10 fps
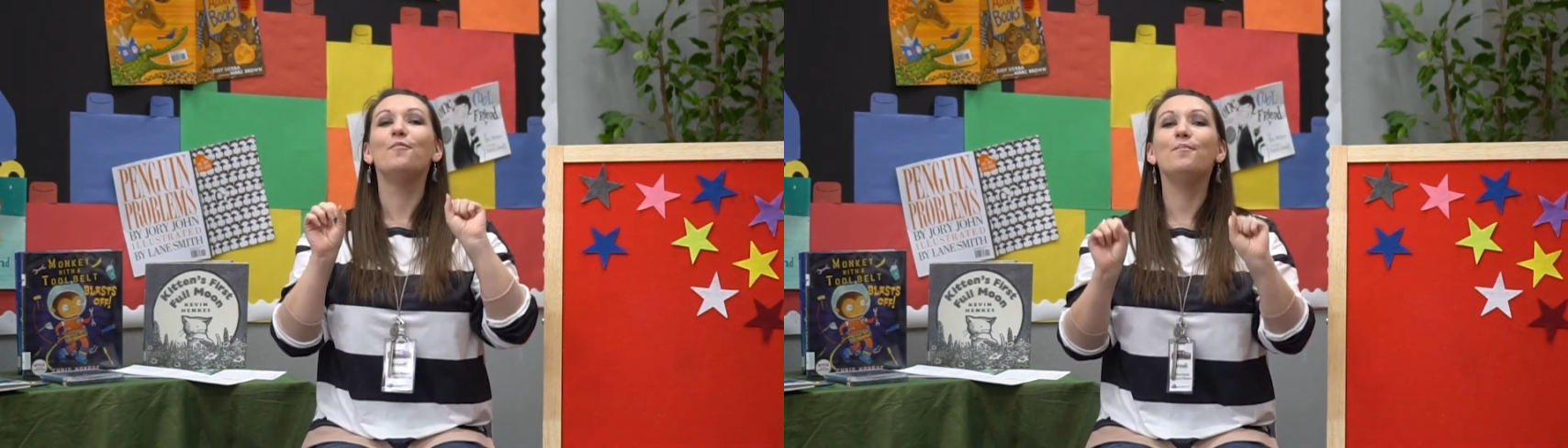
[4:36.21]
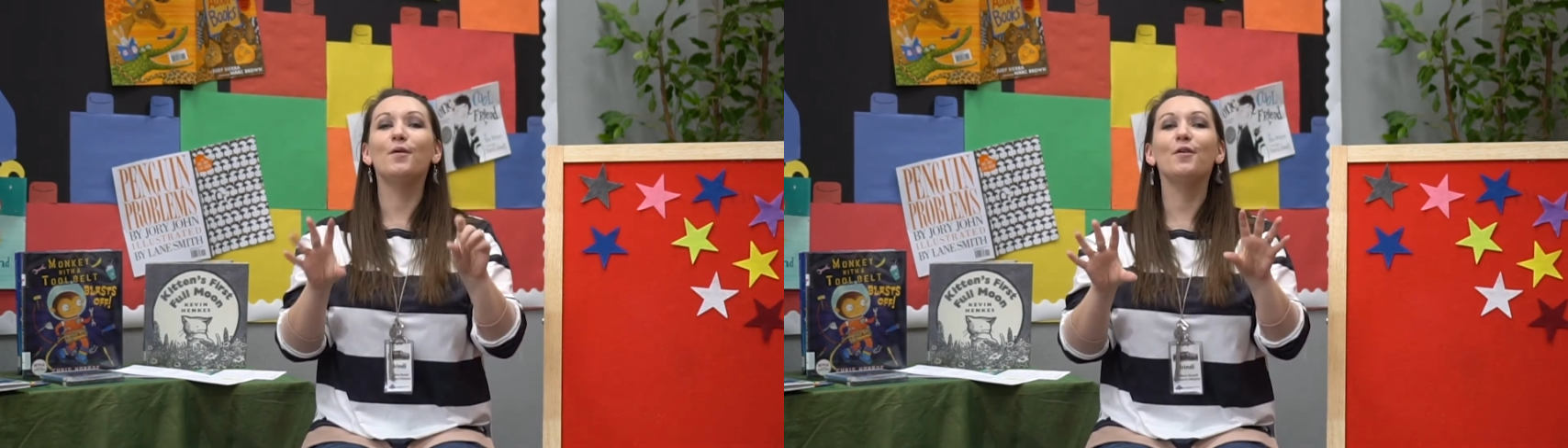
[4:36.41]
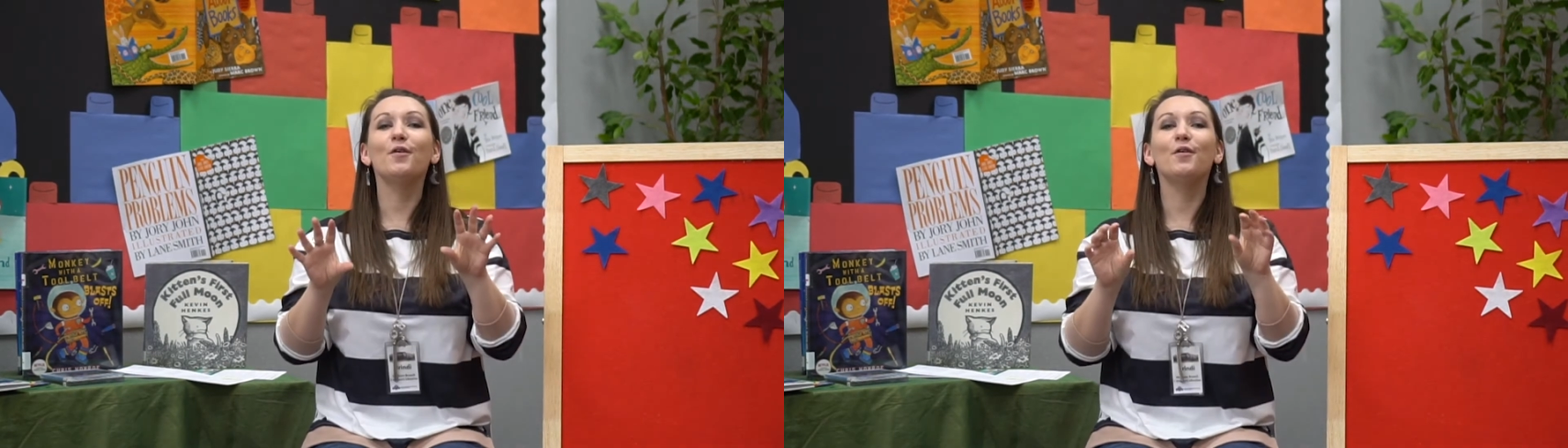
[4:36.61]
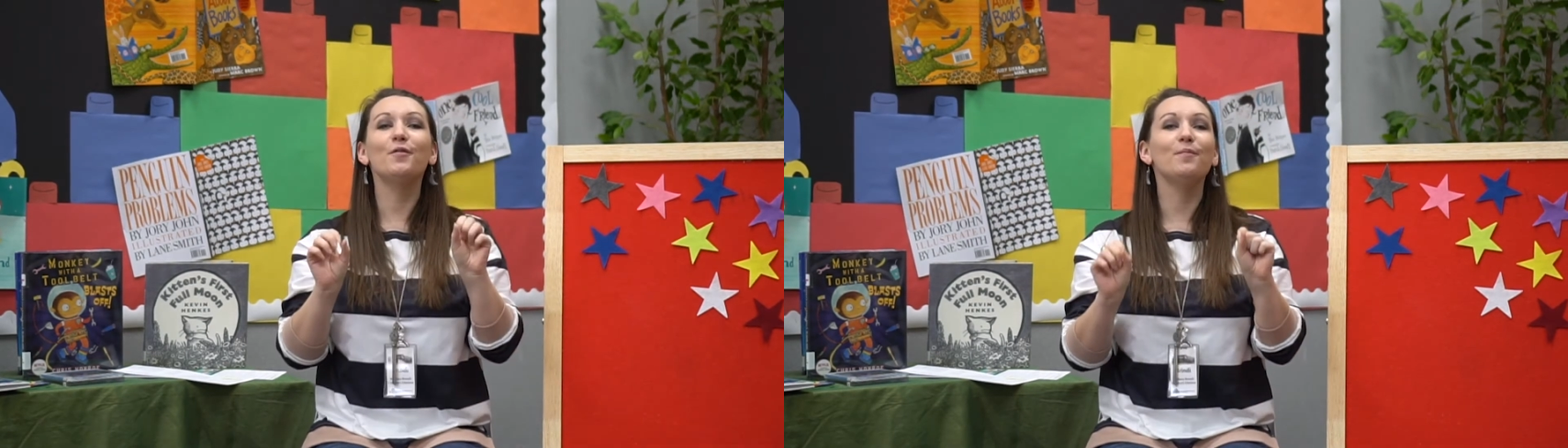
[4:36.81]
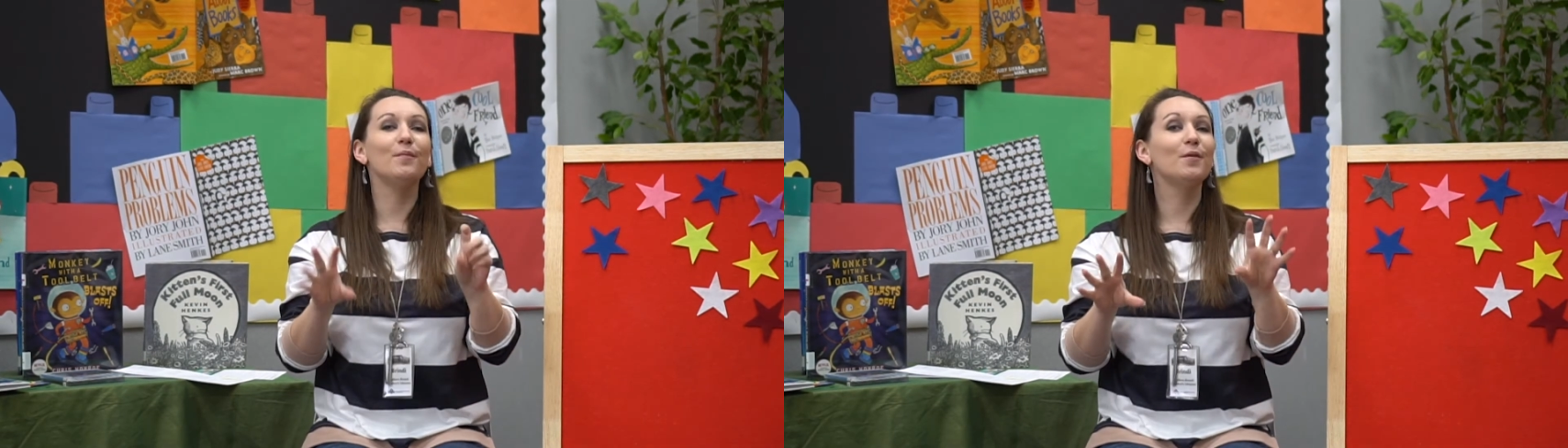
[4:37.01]

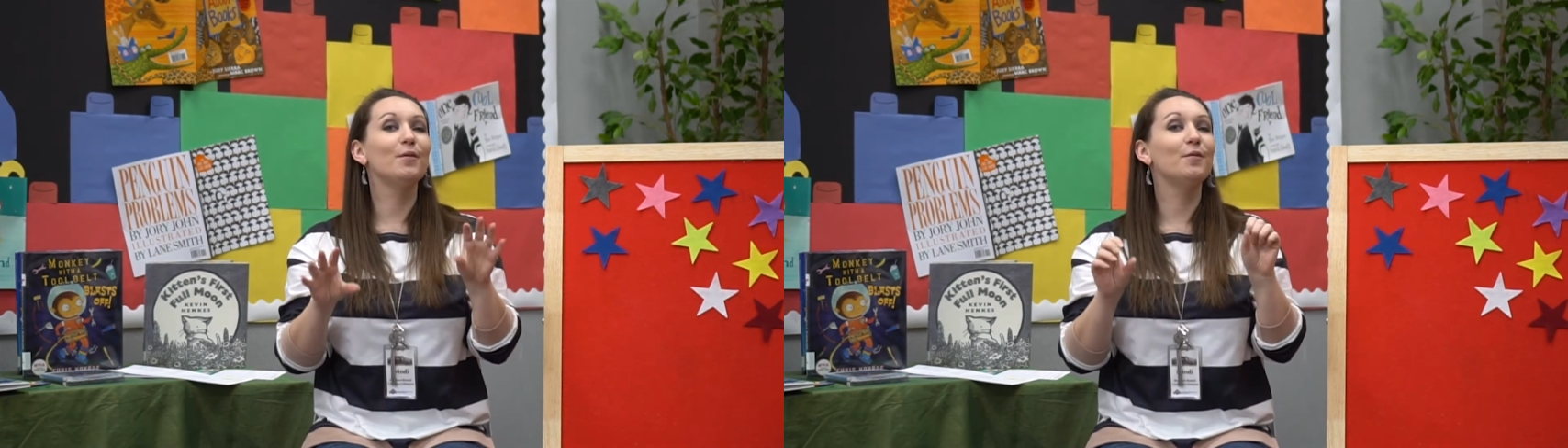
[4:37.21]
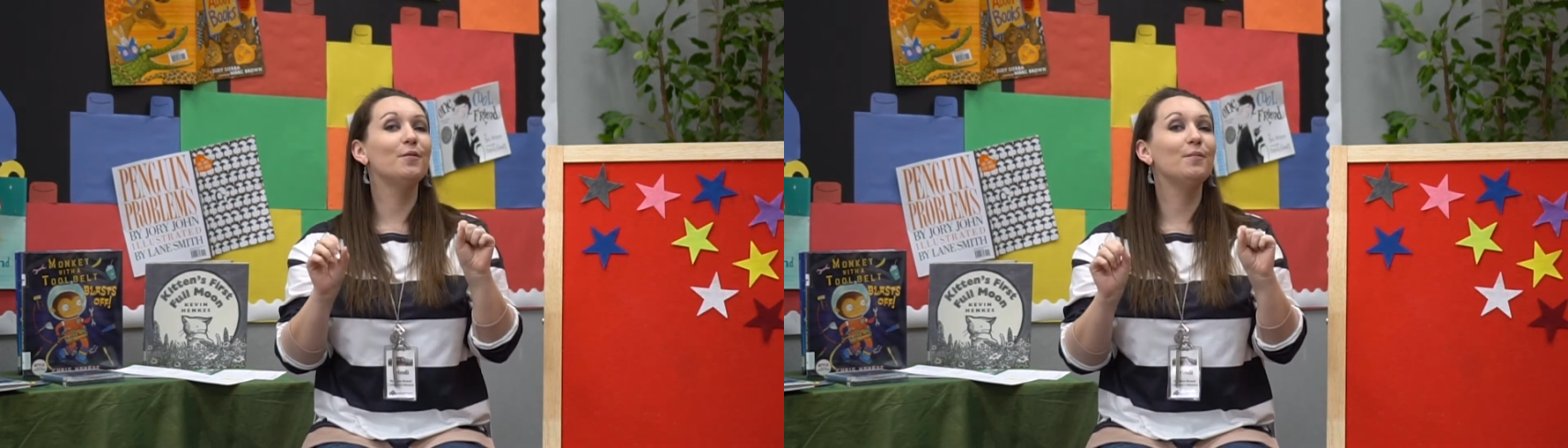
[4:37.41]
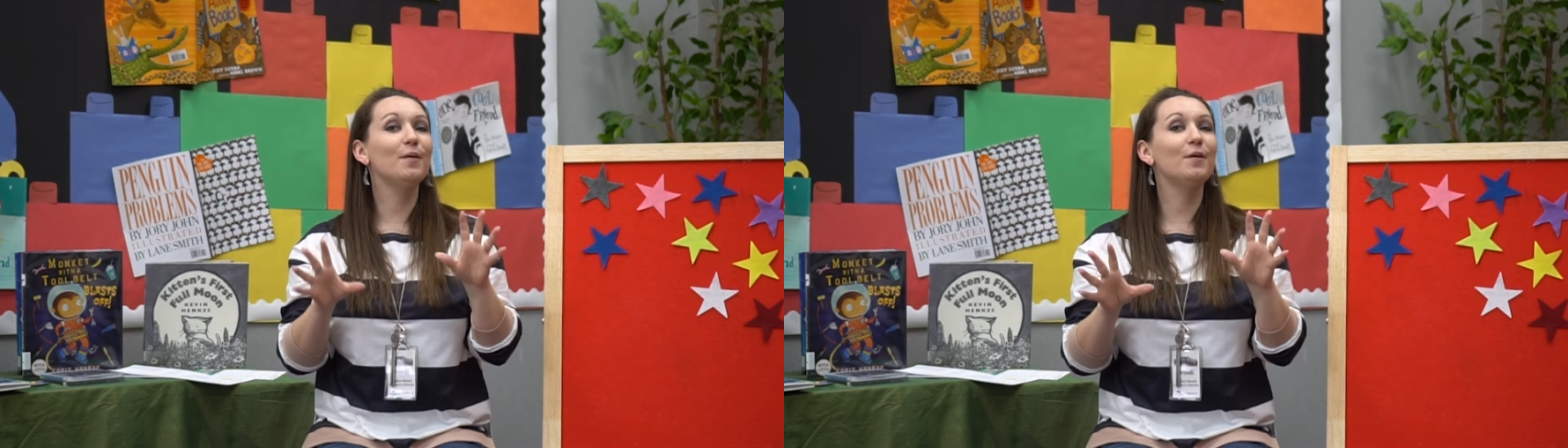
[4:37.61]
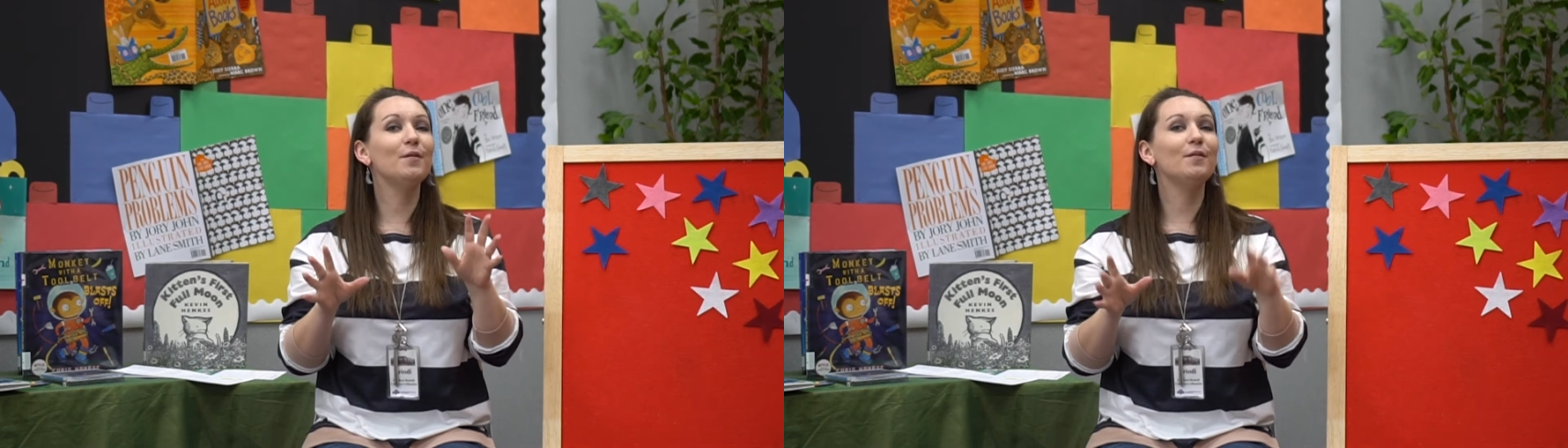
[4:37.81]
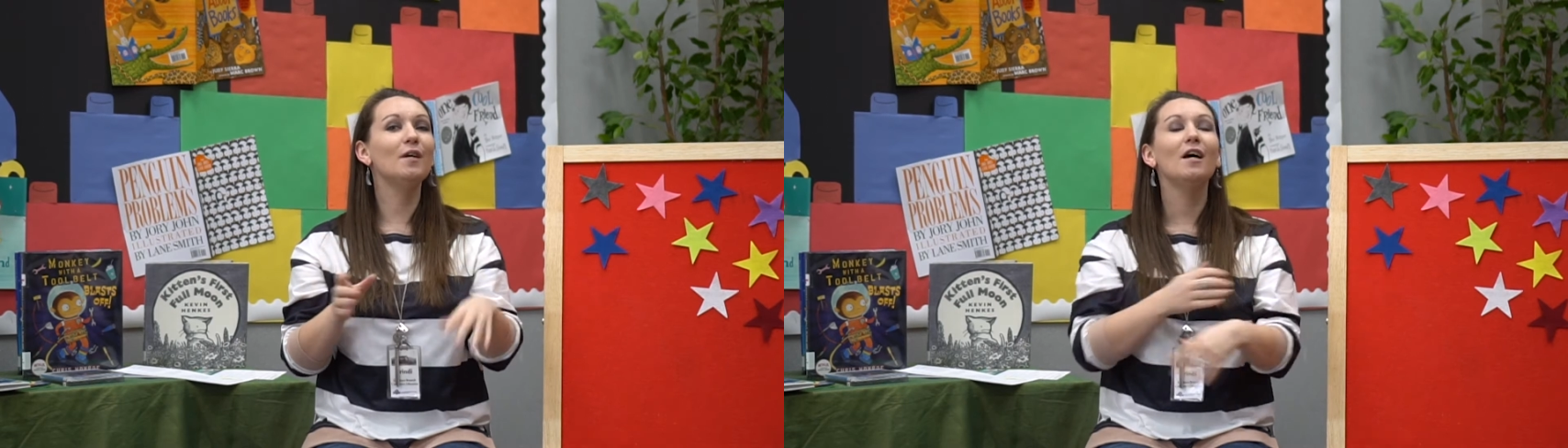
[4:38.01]
Moon, moon,
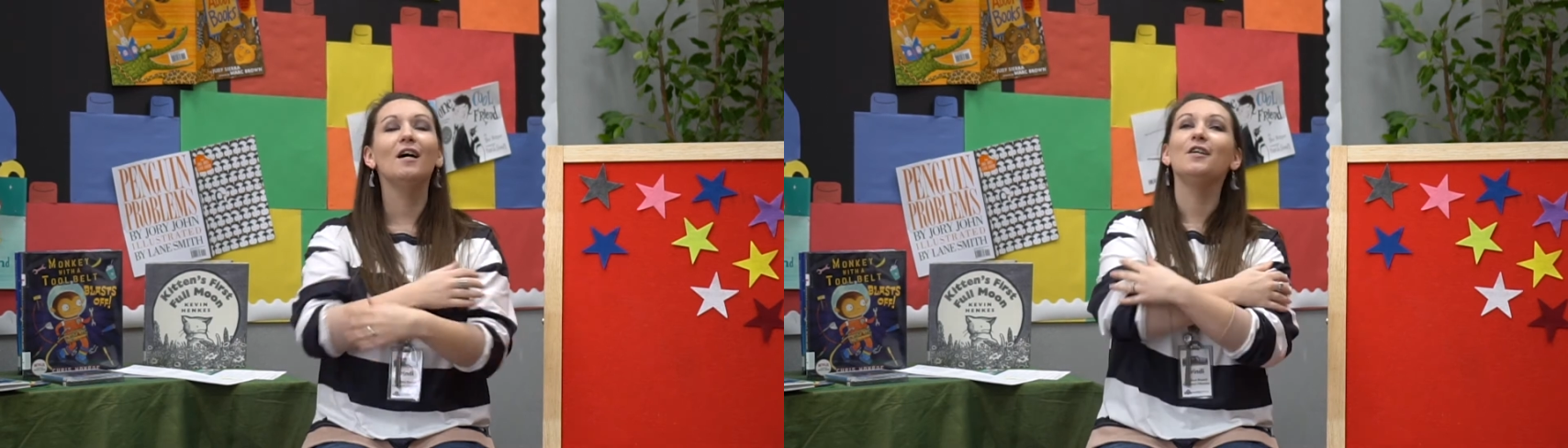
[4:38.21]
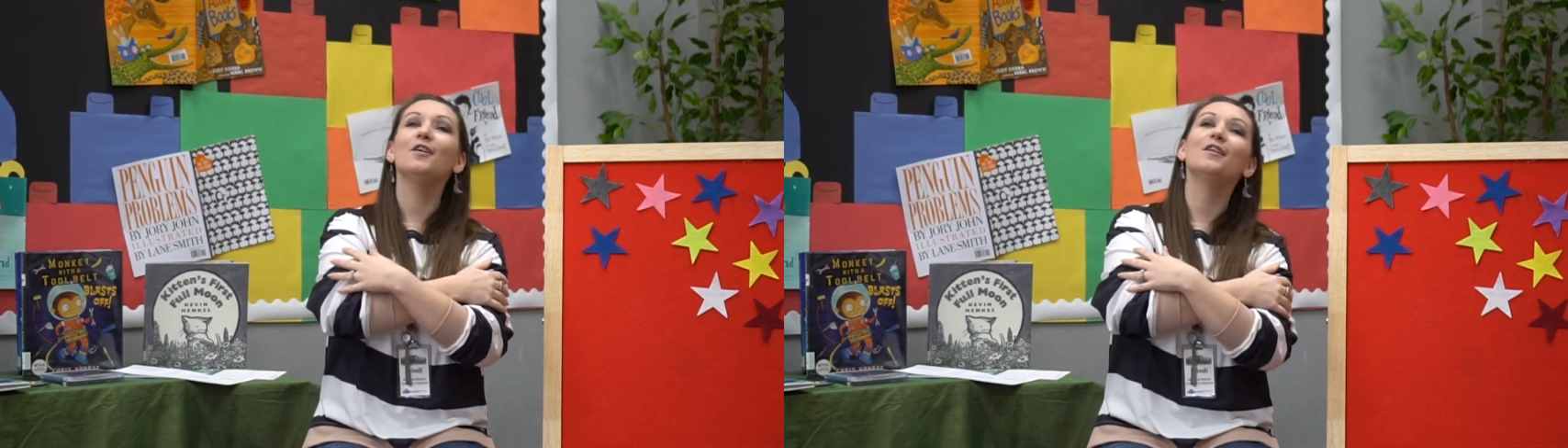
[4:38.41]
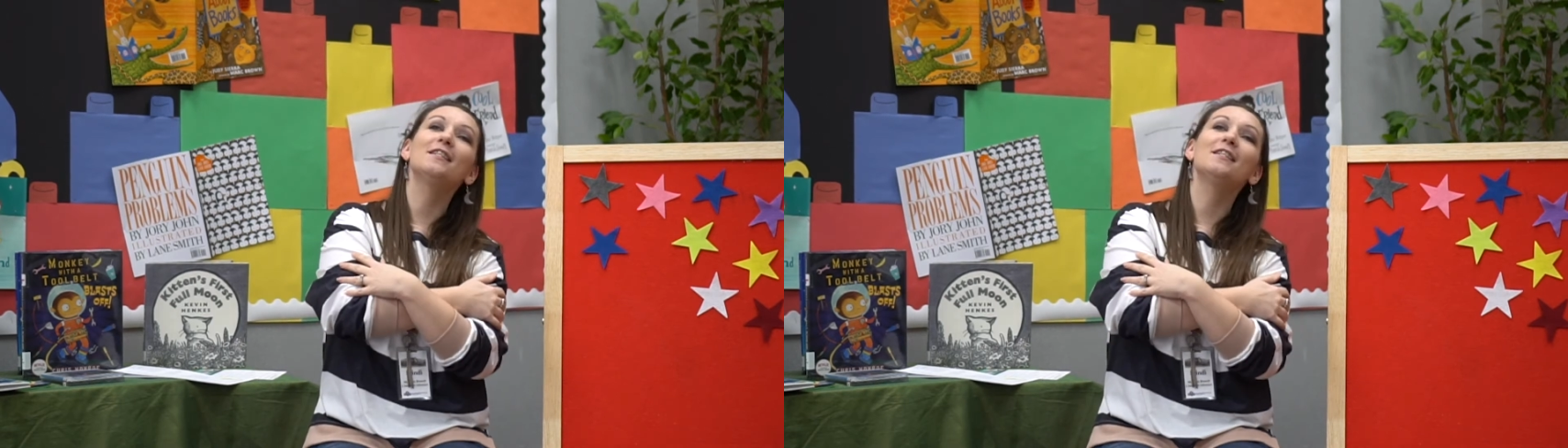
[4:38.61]
moon, you're